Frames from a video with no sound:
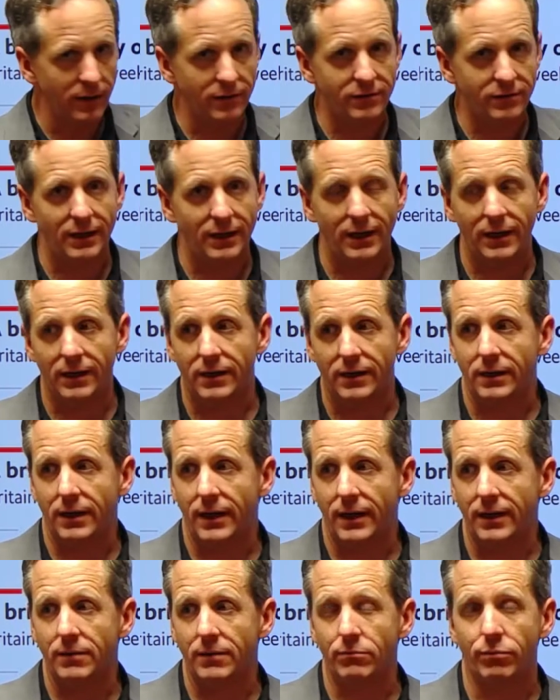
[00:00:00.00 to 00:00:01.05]
steady
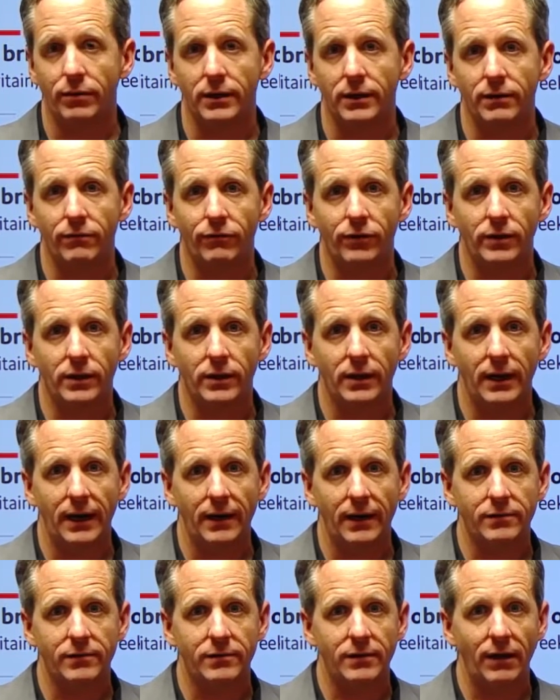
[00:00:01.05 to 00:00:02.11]
decline in Britain for the
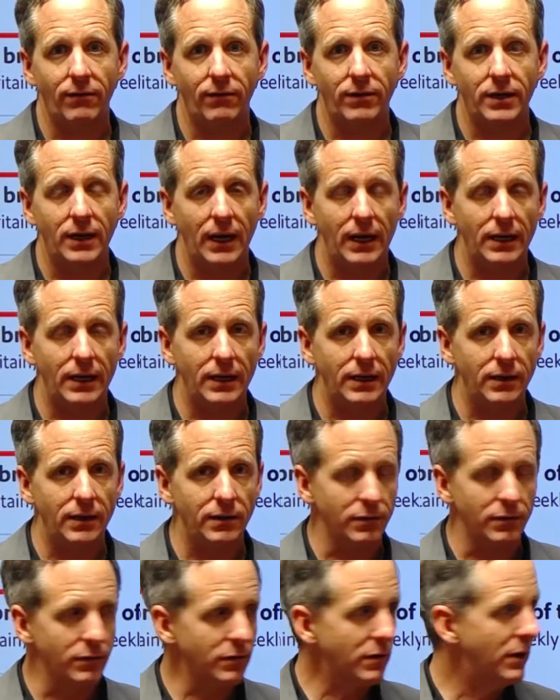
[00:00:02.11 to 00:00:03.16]
last 70, 80
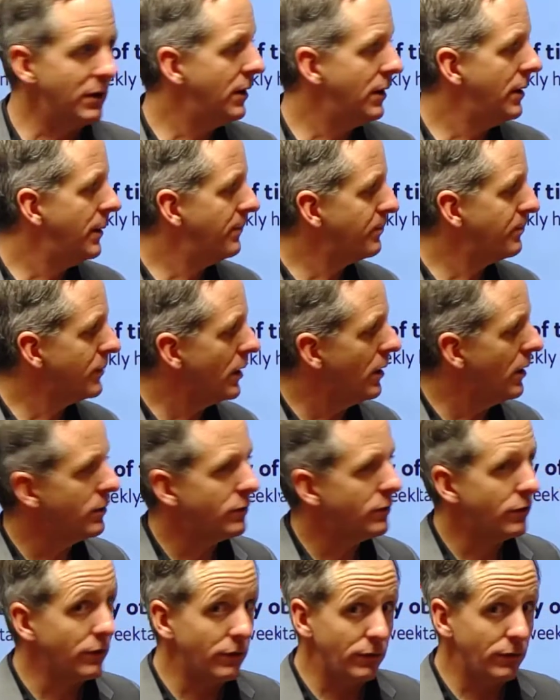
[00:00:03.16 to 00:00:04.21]
years.
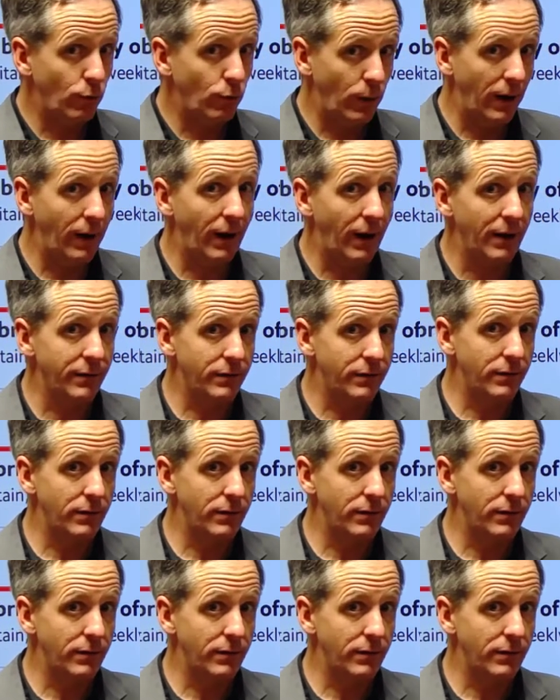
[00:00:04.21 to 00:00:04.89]
Whereas